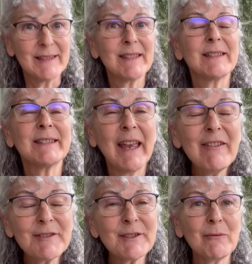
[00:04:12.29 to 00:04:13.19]

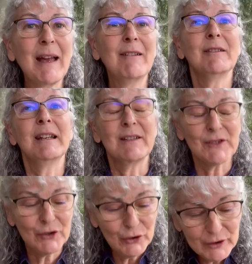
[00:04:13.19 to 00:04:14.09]
safe surroundings,
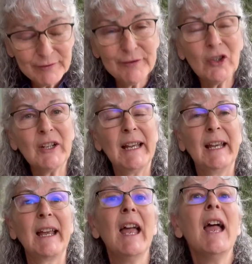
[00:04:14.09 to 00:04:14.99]
good footing,